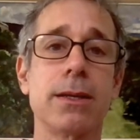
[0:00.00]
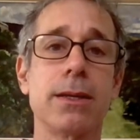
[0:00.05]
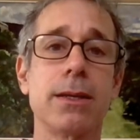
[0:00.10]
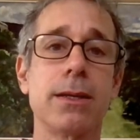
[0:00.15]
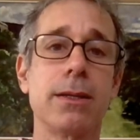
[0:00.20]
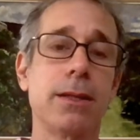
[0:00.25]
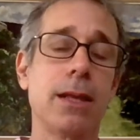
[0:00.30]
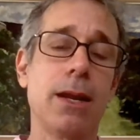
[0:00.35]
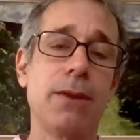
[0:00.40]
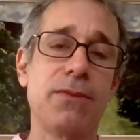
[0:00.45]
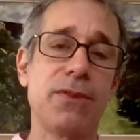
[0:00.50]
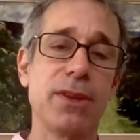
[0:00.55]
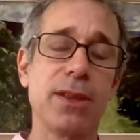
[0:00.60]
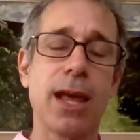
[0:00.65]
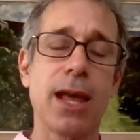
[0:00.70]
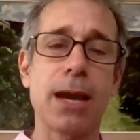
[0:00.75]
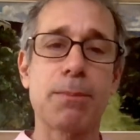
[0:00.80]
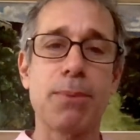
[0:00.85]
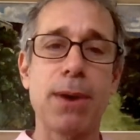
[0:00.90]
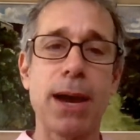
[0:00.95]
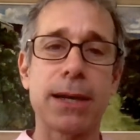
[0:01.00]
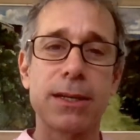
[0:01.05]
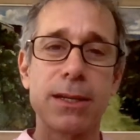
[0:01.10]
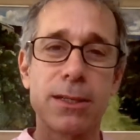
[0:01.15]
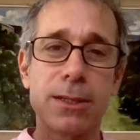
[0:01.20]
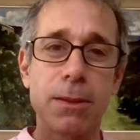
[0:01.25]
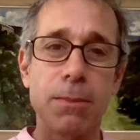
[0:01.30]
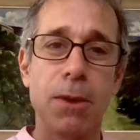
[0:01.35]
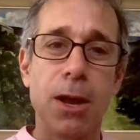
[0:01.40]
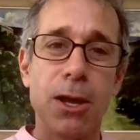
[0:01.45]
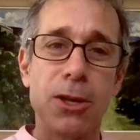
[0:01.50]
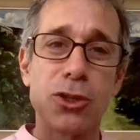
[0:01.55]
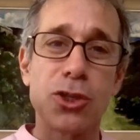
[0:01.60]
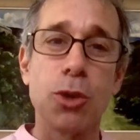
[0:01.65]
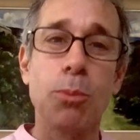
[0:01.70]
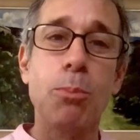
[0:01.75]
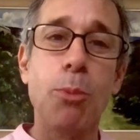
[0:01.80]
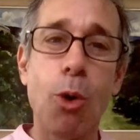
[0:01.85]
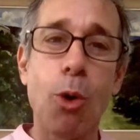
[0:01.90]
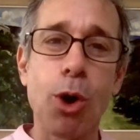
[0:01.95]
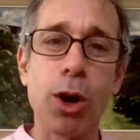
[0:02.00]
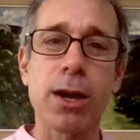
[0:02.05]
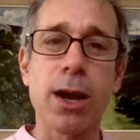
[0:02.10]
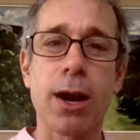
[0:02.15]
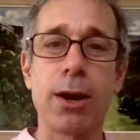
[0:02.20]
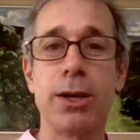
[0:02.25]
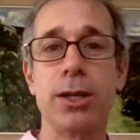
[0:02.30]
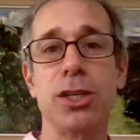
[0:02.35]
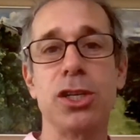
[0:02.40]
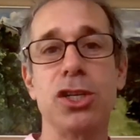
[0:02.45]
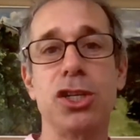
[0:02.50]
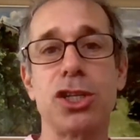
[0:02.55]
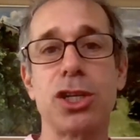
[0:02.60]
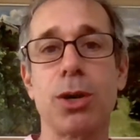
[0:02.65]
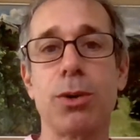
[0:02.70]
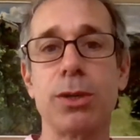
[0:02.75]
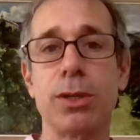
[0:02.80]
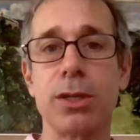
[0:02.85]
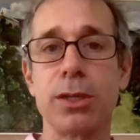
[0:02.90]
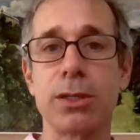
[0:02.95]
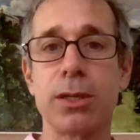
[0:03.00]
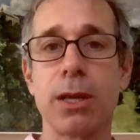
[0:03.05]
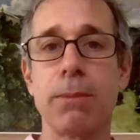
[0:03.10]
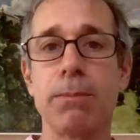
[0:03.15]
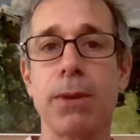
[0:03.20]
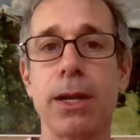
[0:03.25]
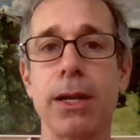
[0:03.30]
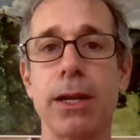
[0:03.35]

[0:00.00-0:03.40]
And then if you like, practice some more courage and show it to somebody.